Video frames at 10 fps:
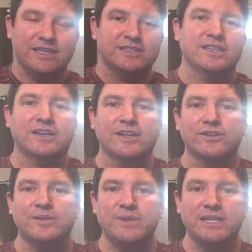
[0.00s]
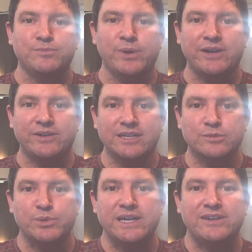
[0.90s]
It's the color that makes brown
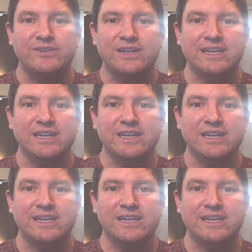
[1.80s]
eyes brown.